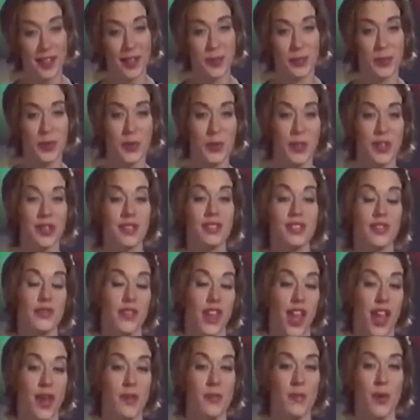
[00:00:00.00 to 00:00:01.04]
up the world of
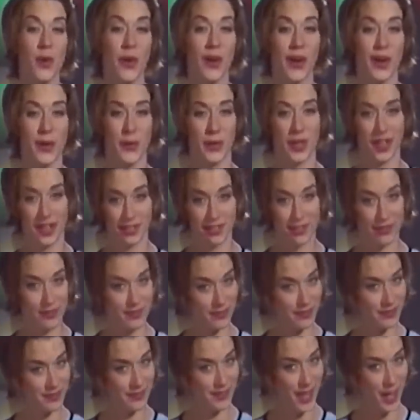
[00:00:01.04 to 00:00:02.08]
Game Boy with
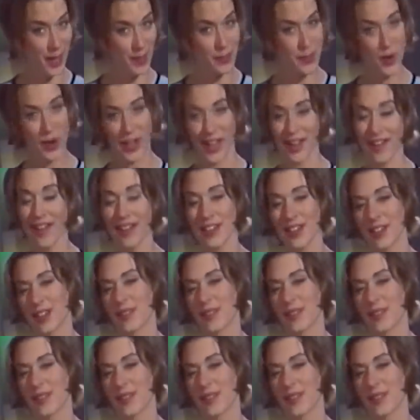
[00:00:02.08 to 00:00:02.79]
Game Boy Color.